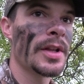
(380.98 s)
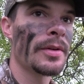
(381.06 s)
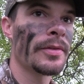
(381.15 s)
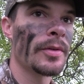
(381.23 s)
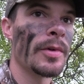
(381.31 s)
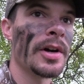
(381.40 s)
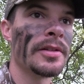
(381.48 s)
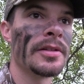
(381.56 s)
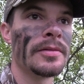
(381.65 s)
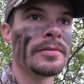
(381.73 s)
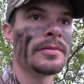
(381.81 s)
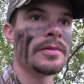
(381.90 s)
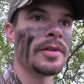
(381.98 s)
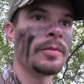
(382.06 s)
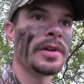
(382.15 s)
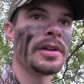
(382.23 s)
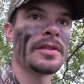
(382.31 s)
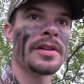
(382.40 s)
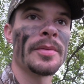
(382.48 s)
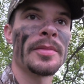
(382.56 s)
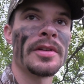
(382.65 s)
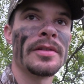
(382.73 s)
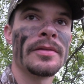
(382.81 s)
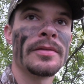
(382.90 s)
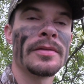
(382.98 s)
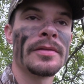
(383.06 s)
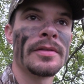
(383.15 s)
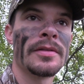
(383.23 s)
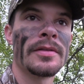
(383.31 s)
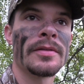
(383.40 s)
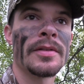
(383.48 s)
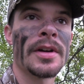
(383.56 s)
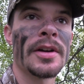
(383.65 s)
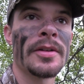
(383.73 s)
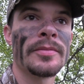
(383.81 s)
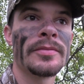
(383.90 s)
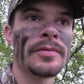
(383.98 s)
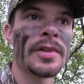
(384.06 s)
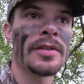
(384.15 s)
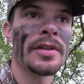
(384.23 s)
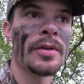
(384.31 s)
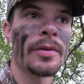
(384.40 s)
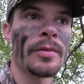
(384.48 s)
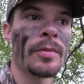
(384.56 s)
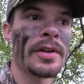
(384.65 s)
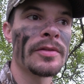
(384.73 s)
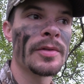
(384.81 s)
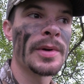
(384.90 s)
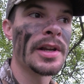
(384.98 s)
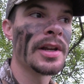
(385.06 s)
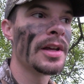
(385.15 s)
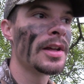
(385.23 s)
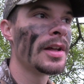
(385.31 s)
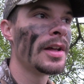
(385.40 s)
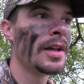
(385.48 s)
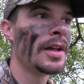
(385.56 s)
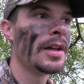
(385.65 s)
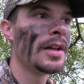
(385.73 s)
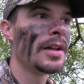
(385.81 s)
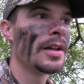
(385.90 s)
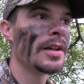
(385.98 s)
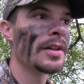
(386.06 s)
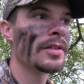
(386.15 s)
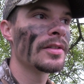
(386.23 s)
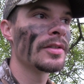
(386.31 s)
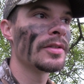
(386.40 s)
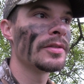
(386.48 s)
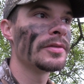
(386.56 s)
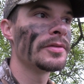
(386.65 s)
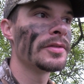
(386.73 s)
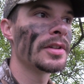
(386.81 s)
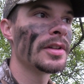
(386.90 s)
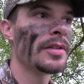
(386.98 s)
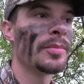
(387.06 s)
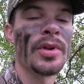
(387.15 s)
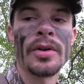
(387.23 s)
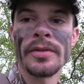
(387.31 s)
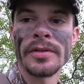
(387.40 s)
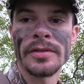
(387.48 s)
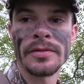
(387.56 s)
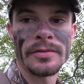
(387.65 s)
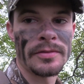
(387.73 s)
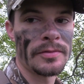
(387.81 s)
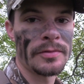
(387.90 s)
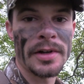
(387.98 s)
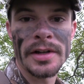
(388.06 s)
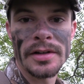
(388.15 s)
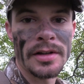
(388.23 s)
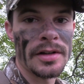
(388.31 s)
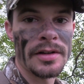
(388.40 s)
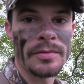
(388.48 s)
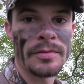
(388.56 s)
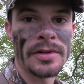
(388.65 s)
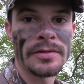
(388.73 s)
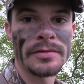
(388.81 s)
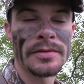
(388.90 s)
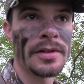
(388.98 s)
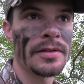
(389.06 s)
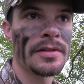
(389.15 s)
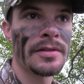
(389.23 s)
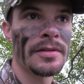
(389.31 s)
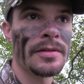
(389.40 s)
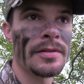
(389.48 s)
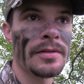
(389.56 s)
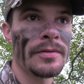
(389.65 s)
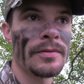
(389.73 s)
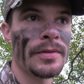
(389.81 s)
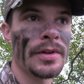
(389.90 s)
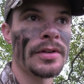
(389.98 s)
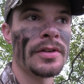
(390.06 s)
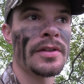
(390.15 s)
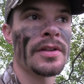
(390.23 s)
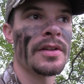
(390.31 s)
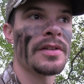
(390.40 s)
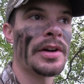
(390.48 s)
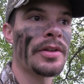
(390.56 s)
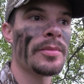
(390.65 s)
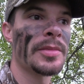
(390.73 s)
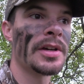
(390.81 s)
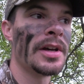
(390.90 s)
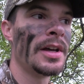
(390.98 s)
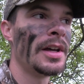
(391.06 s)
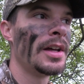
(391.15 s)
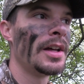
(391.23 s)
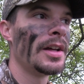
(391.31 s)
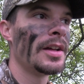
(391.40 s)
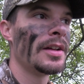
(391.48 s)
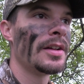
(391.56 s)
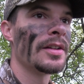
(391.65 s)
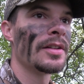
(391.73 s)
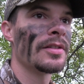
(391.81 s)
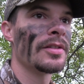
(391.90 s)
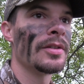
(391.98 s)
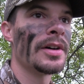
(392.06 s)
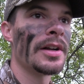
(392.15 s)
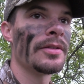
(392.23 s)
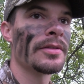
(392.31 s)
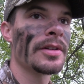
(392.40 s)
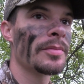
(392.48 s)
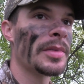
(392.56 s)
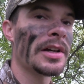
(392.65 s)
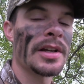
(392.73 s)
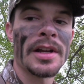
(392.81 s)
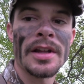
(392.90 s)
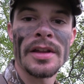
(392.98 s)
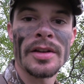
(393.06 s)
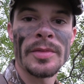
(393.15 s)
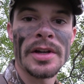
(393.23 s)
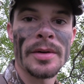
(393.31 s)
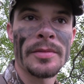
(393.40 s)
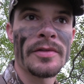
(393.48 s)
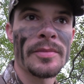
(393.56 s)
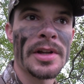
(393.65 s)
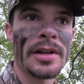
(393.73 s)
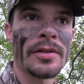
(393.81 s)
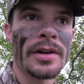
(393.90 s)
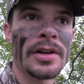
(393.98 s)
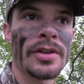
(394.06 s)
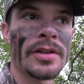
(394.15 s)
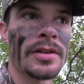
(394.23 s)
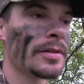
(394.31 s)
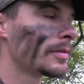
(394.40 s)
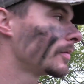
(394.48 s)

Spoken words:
For one, the wind is coming. It's a northwest wind, so it's blowing right into this field just to the south of me. So I don't expect anything to be coming from that direction.